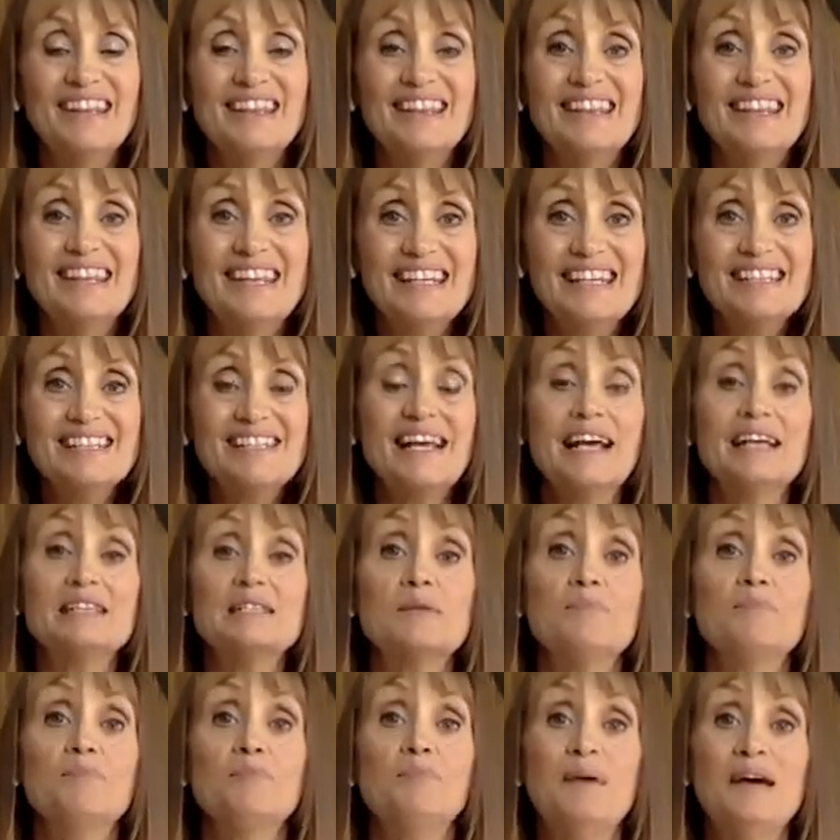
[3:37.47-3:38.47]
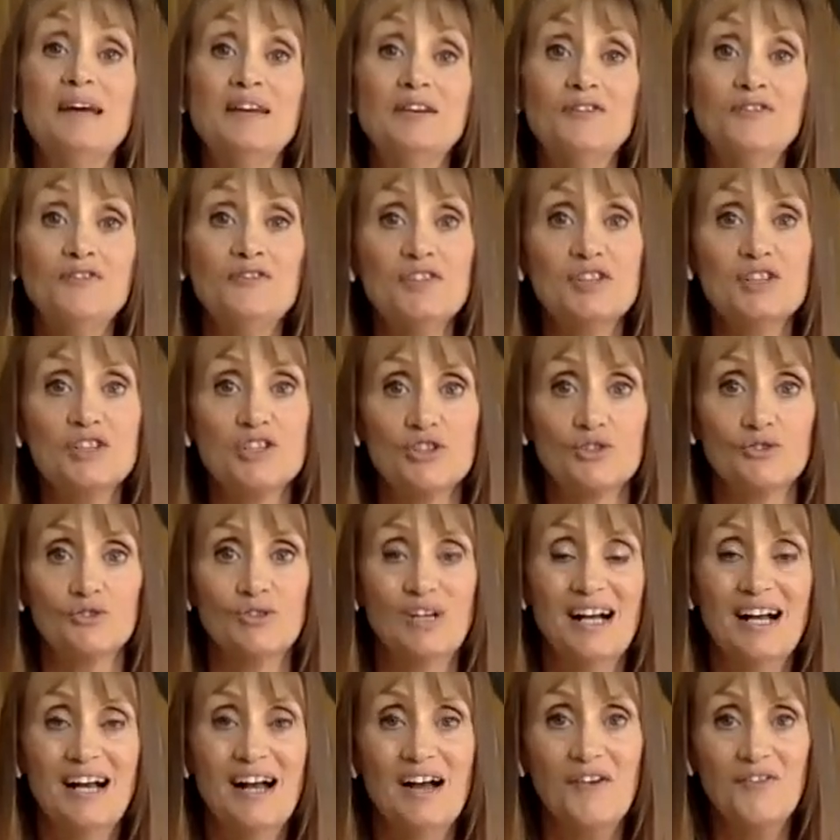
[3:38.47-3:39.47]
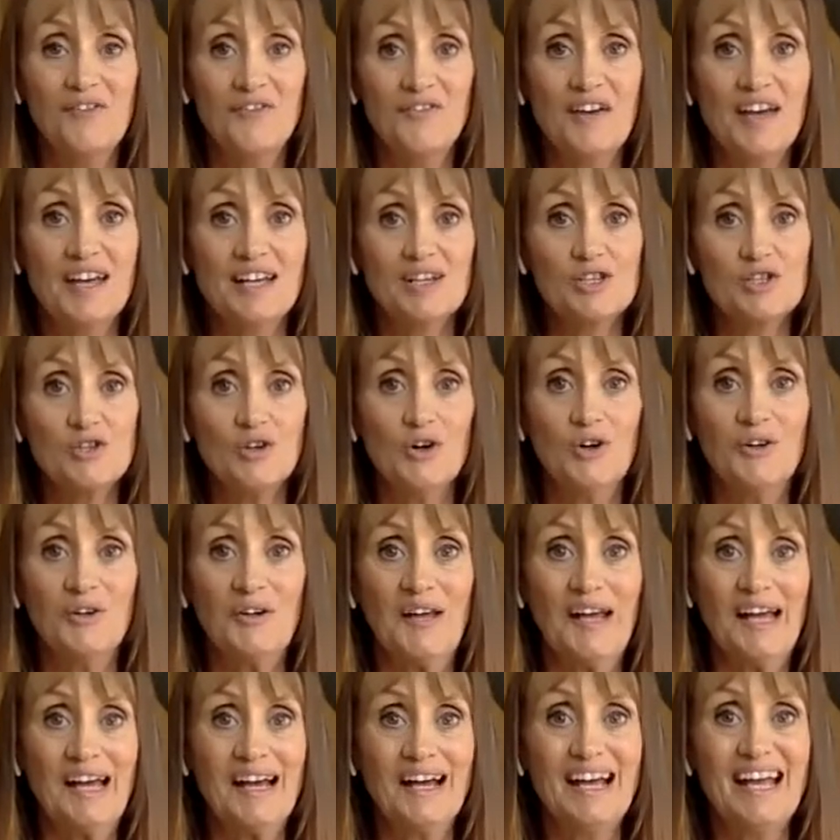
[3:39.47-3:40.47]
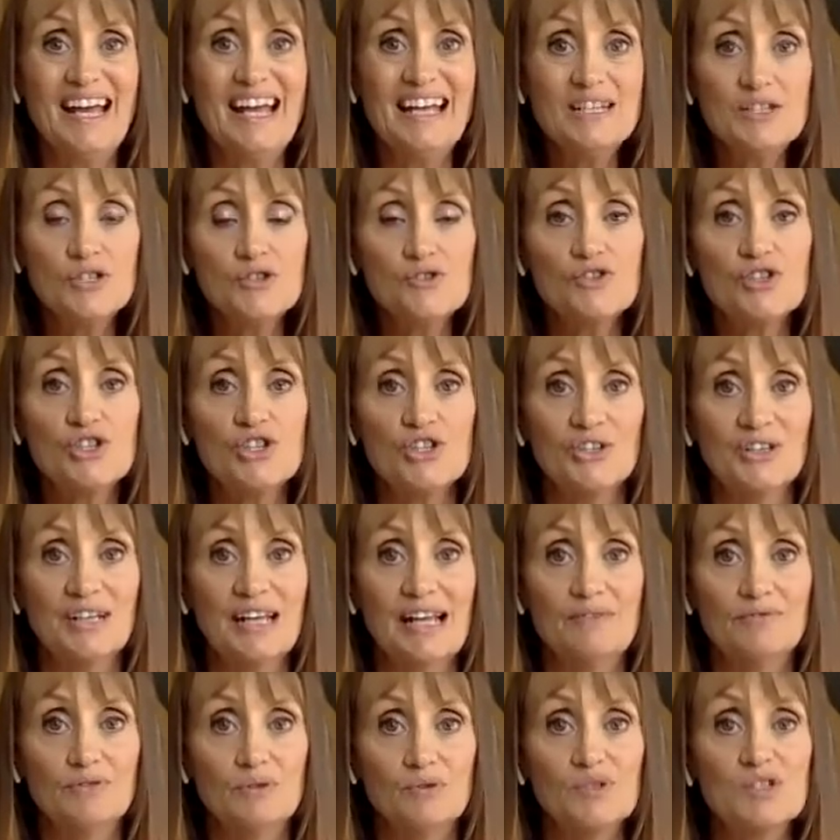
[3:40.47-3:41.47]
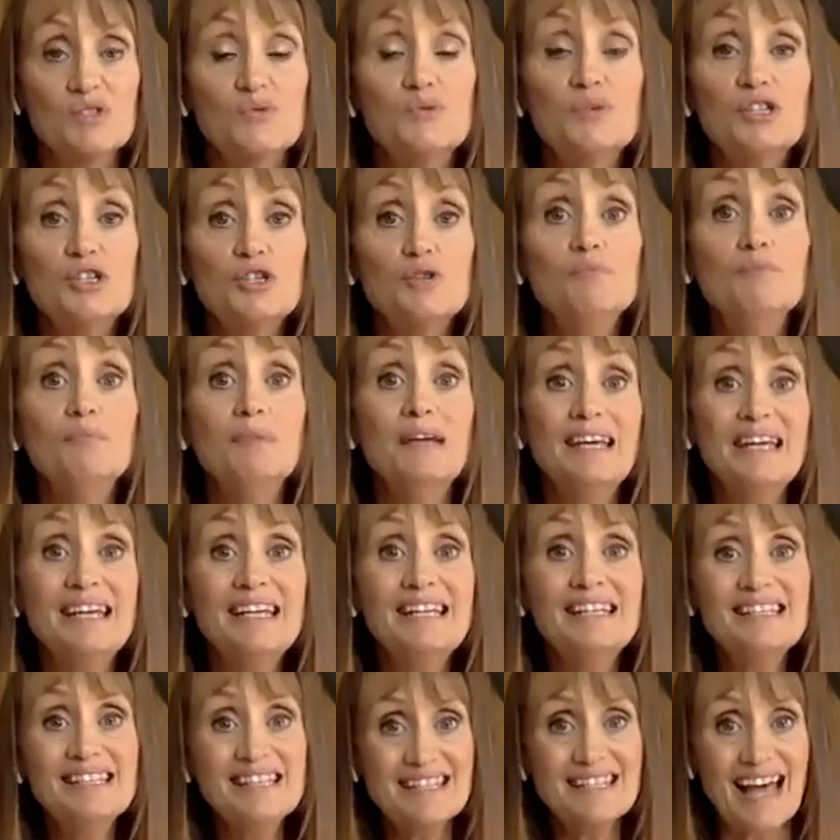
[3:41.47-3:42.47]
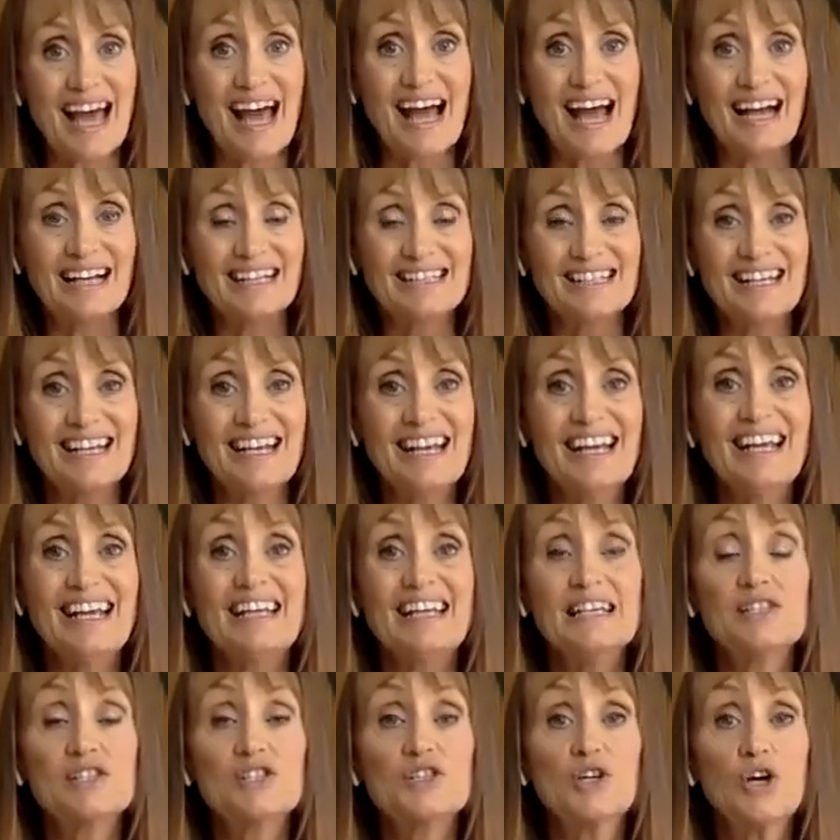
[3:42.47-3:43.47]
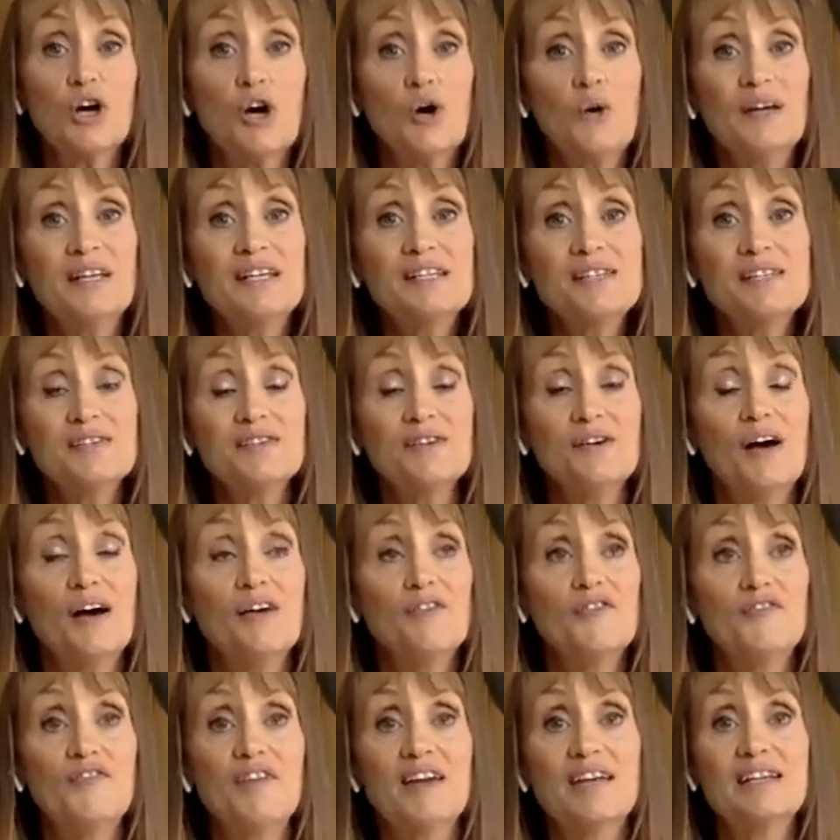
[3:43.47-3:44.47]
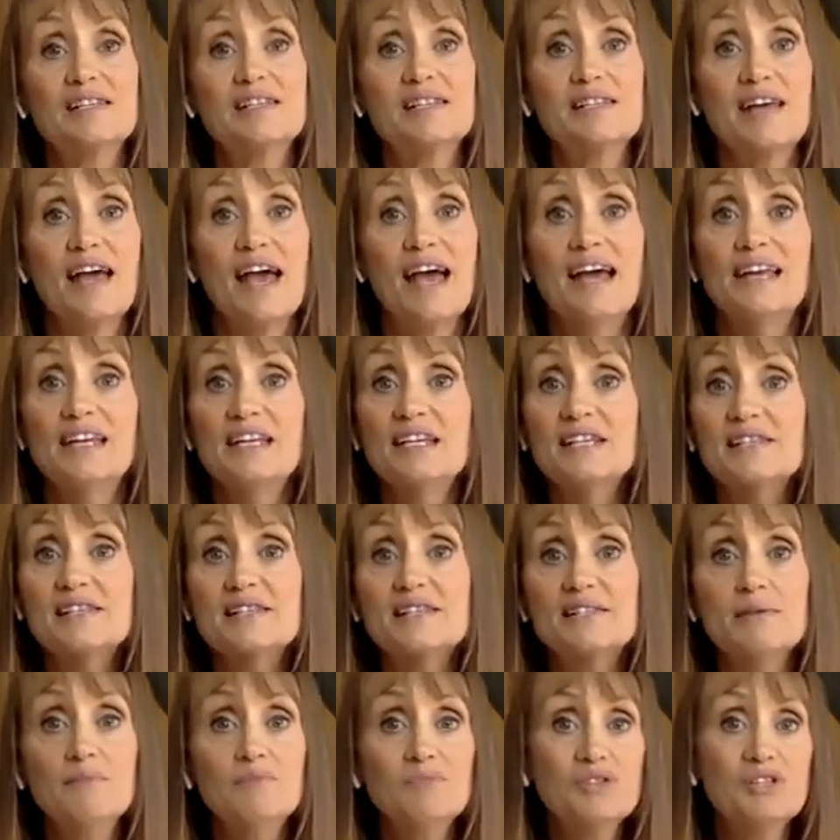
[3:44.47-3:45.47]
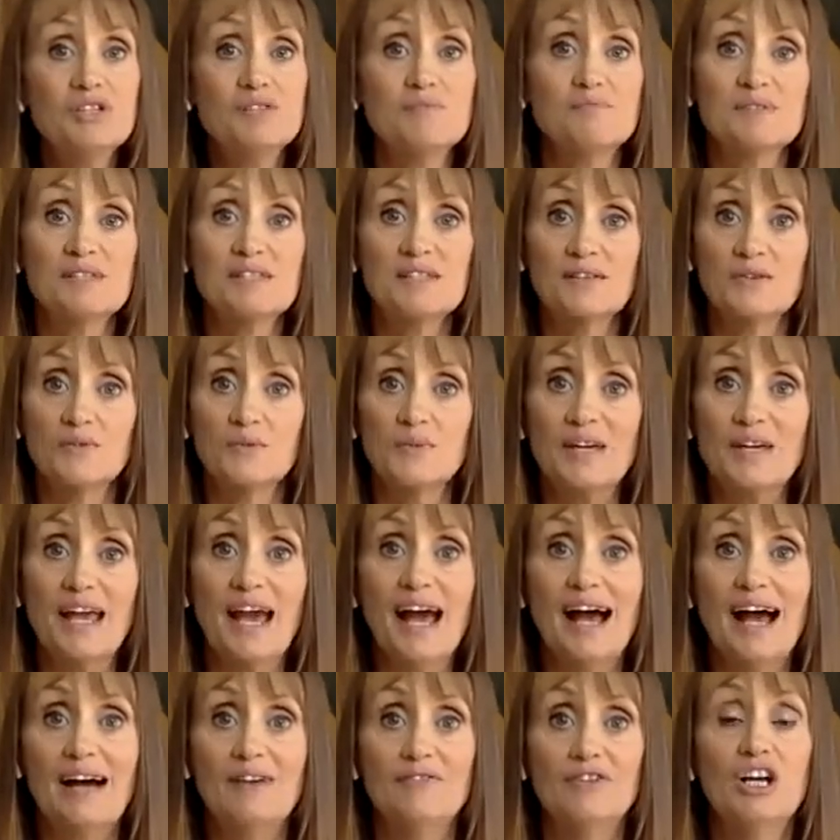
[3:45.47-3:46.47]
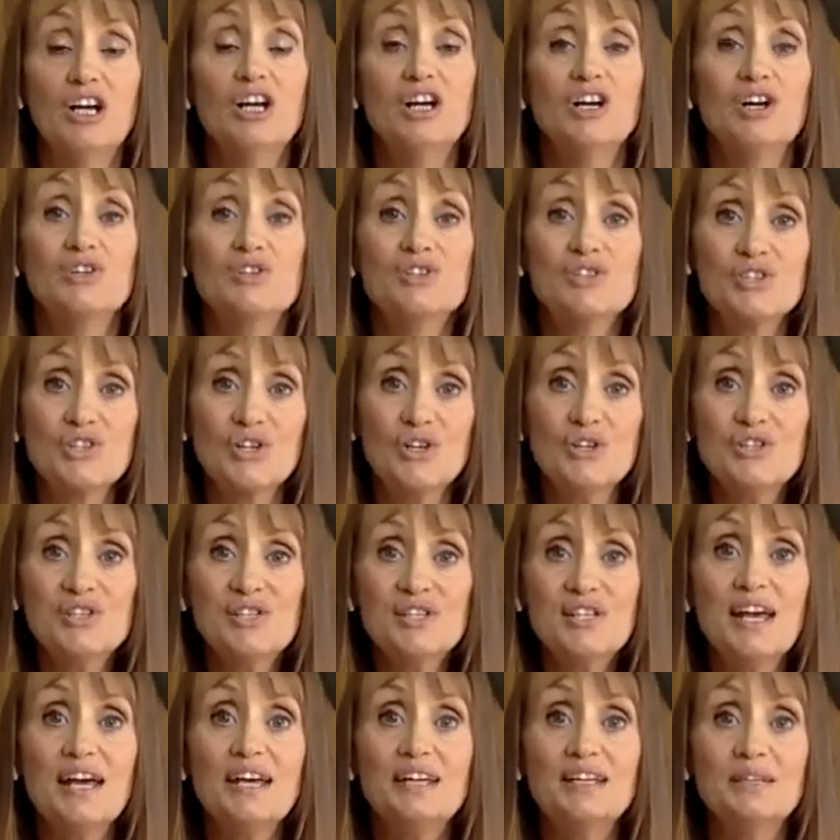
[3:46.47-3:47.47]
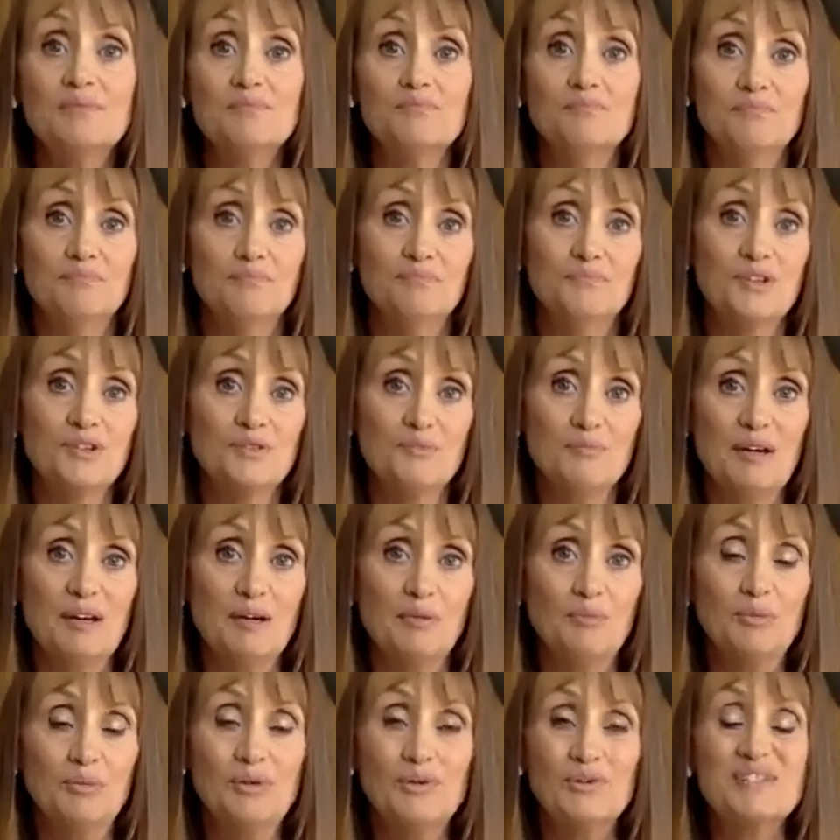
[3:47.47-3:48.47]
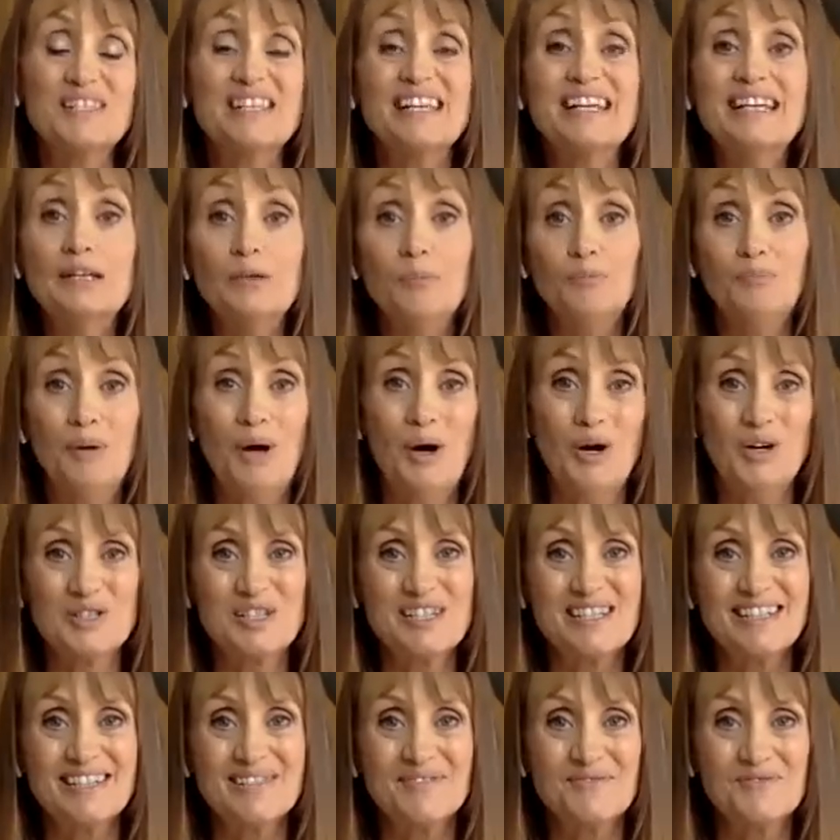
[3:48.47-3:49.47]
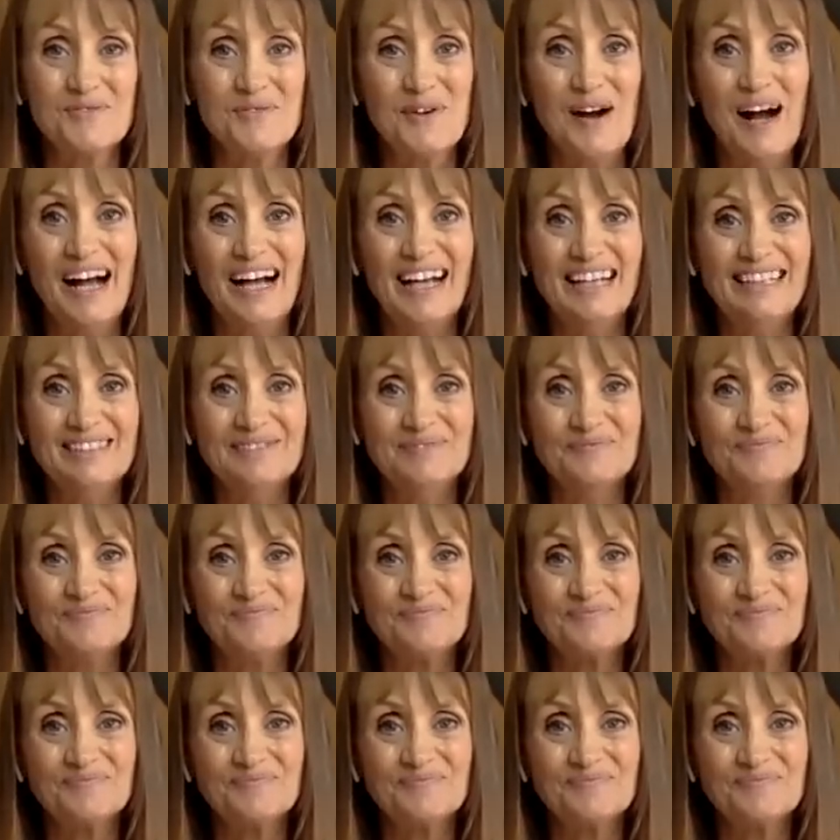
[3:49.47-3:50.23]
And this has a beneficial effect on our estrogen levels, which means that it's going to affect any symptoms that we have associated with menopause in a positive way.